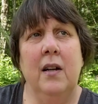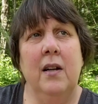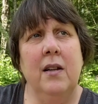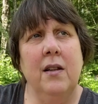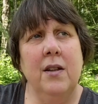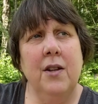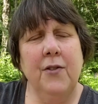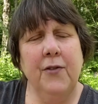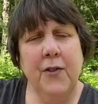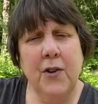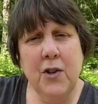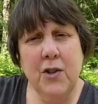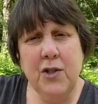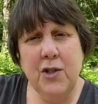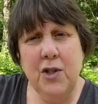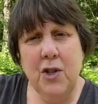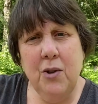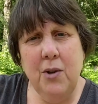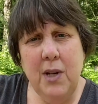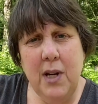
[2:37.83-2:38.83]
the first
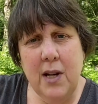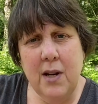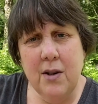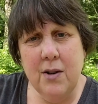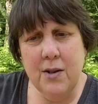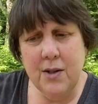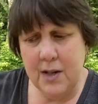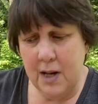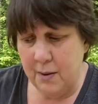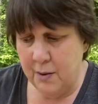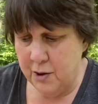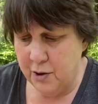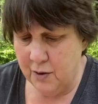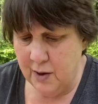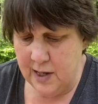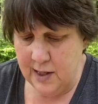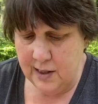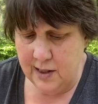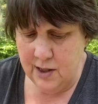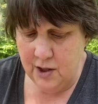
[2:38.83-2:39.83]
2 years I was
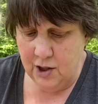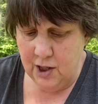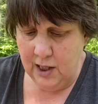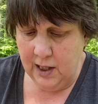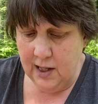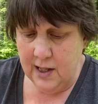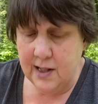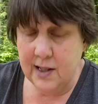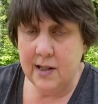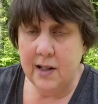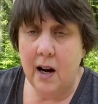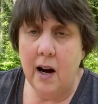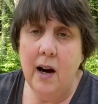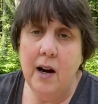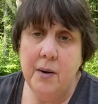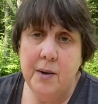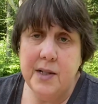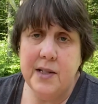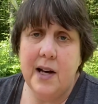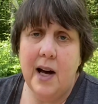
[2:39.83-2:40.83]
raising chickens, I
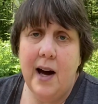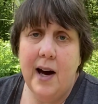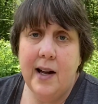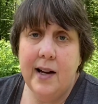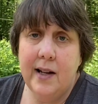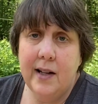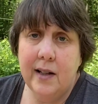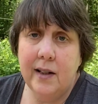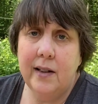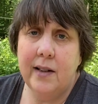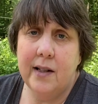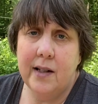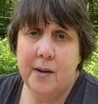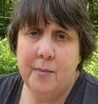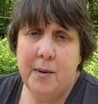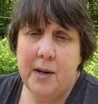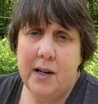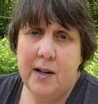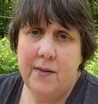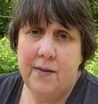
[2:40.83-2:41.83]
was adding a little
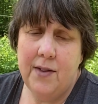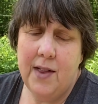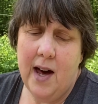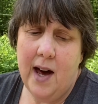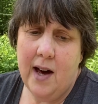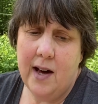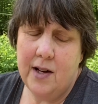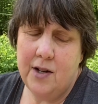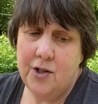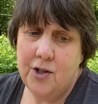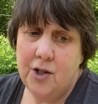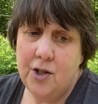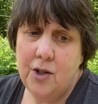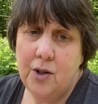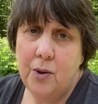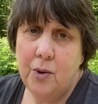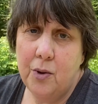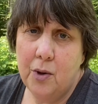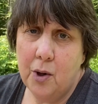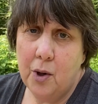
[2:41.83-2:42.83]
bit of that
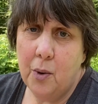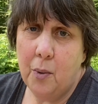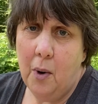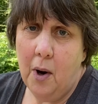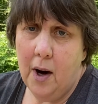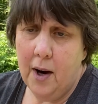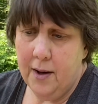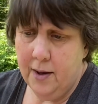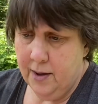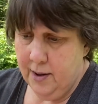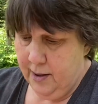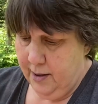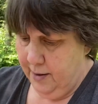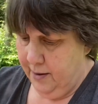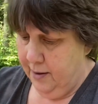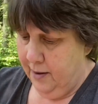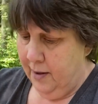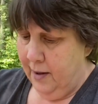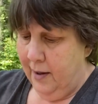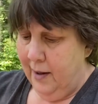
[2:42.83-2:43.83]
to their water.
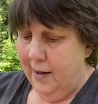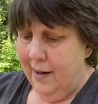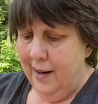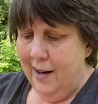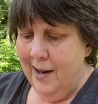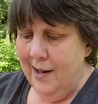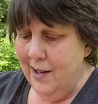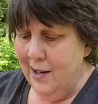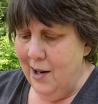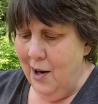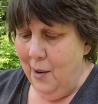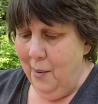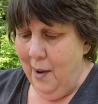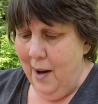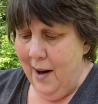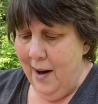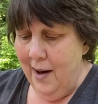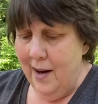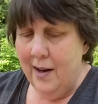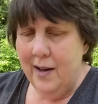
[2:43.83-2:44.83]
And you know
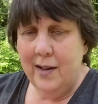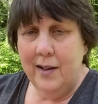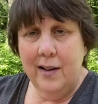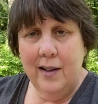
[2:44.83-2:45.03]
what?